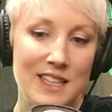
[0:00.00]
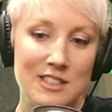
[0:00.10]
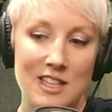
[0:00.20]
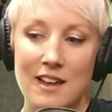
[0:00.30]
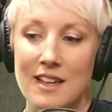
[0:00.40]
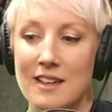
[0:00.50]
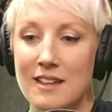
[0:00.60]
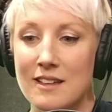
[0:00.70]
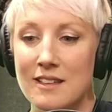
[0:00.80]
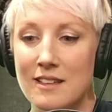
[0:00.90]

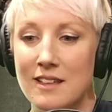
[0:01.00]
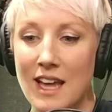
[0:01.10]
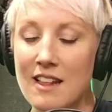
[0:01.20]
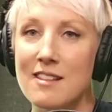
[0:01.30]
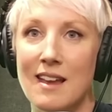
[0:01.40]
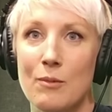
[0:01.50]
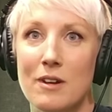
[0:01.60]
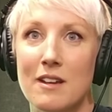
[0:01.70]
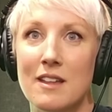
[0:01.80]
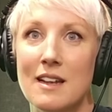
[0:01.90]
entire gas
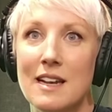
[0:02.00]
network at